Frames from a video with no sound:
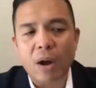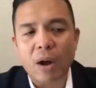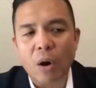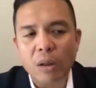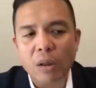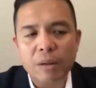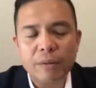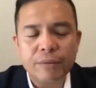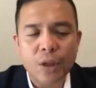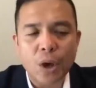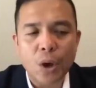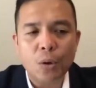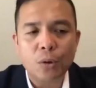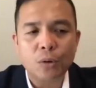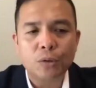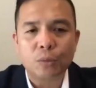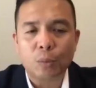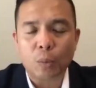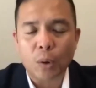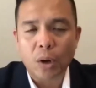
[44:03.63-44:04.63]
all of
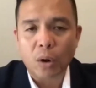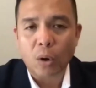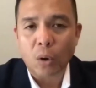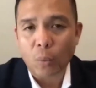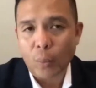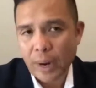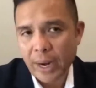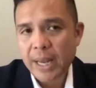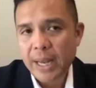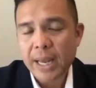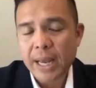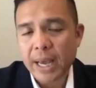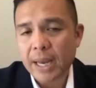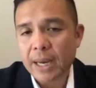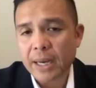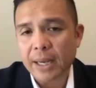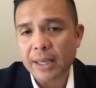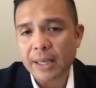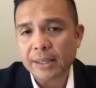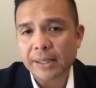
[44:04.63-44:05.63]
those were already
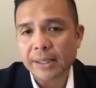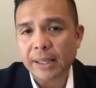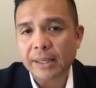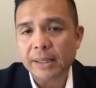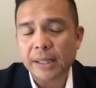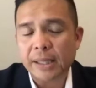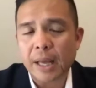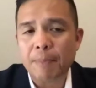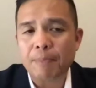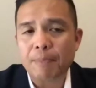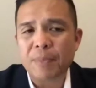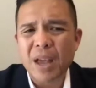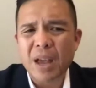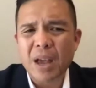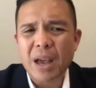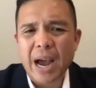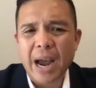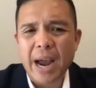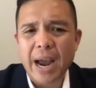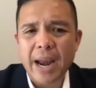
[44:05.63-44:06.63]
in that system.
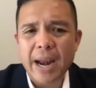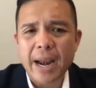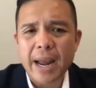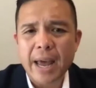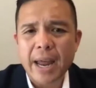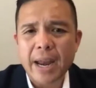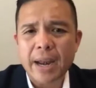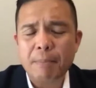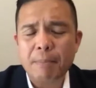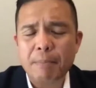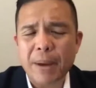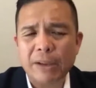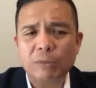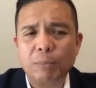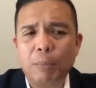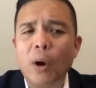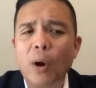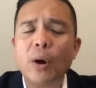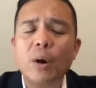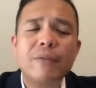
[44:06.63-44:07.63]
And the
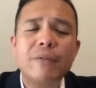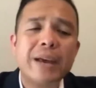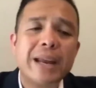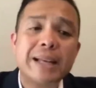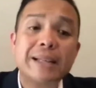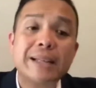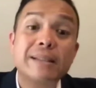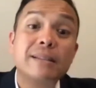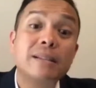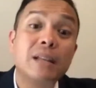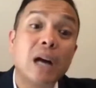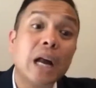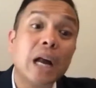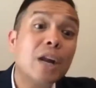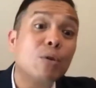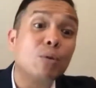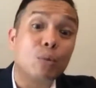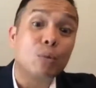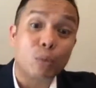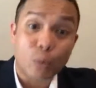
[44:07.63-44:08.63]
best part of it is done
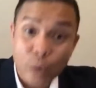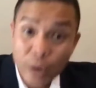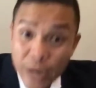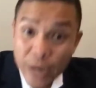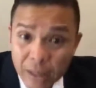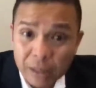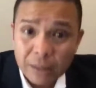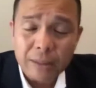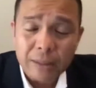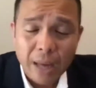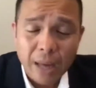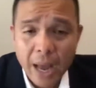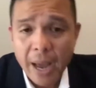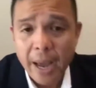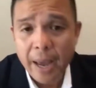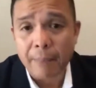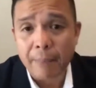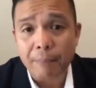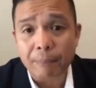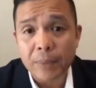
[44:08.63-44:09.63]
in real
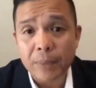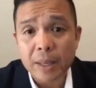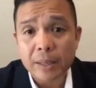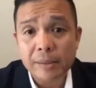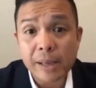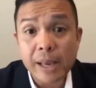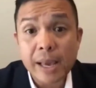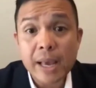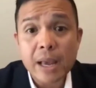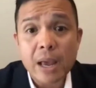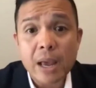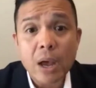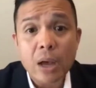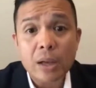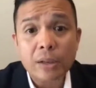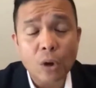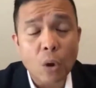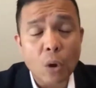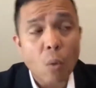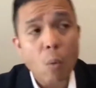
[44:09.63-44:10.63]
time. See,
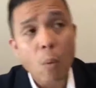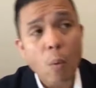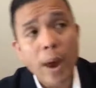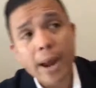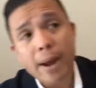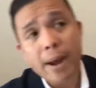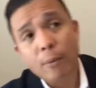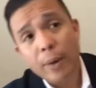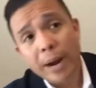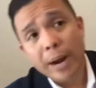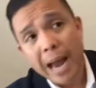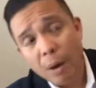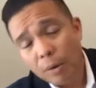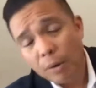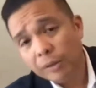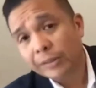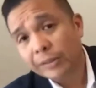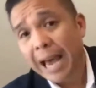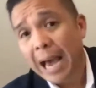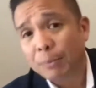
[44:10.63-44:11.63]
so when I
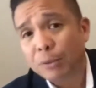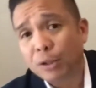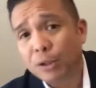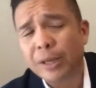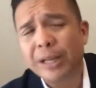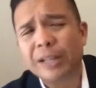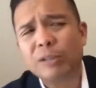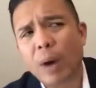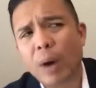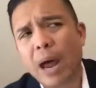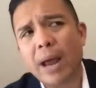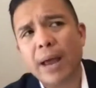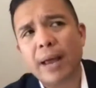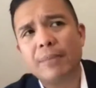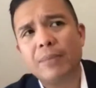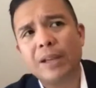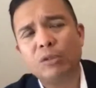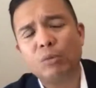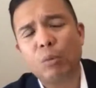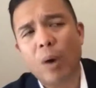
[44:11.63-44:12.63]
was capturing,
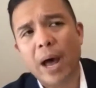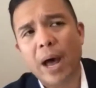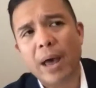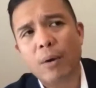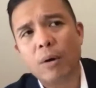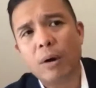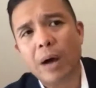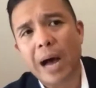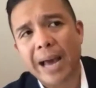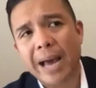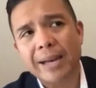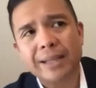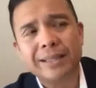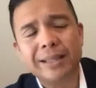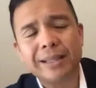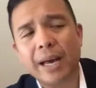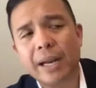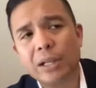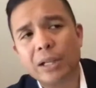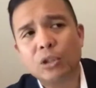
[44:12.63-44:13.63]
that's why I
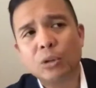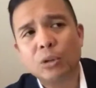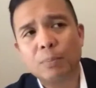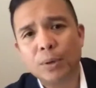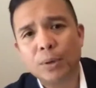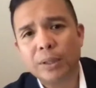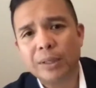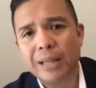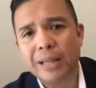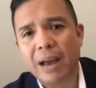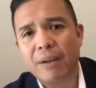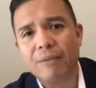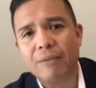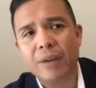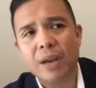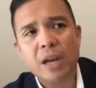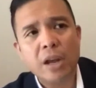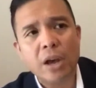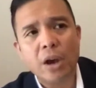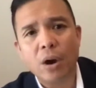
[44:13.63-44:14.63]
decided to put that
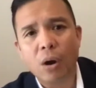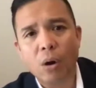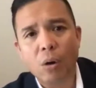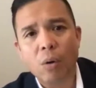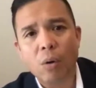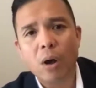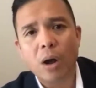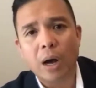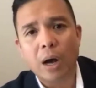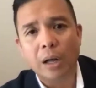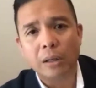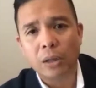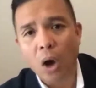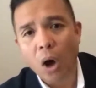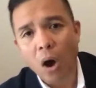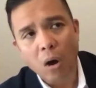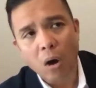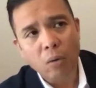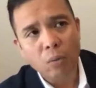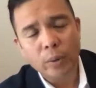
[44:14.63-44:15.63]
video
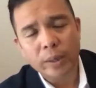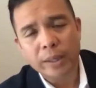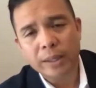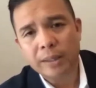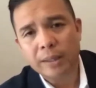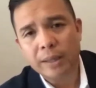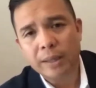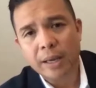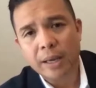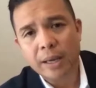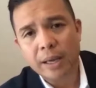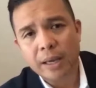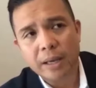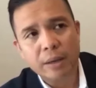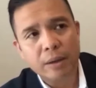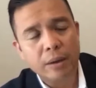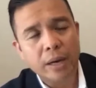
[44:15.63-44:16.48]
along with the,